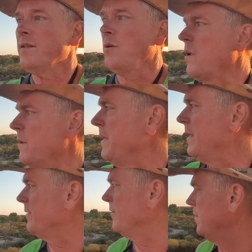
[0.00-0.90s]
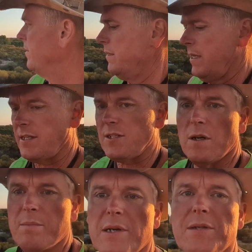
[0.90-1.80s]
Don't know where I'm heading to. The last
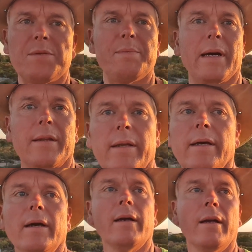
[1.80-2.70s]
signpost was back there.